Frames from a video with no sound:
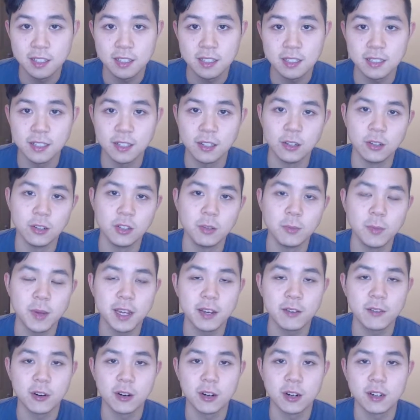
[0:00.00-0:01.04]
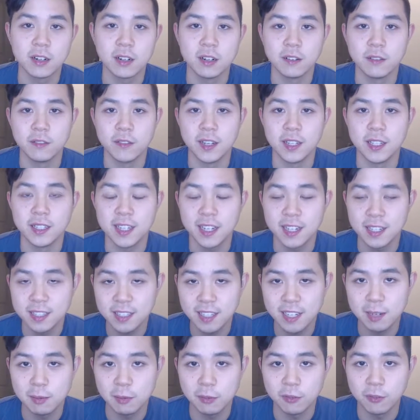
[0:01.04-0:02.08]
So you may have heard of a
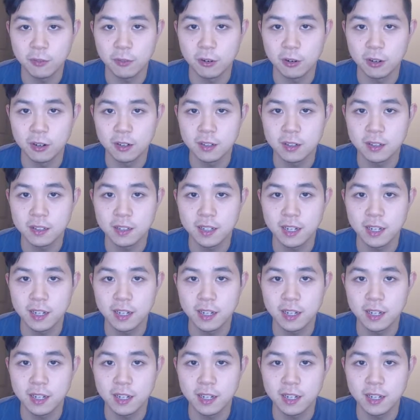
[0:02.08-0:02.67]
10K before,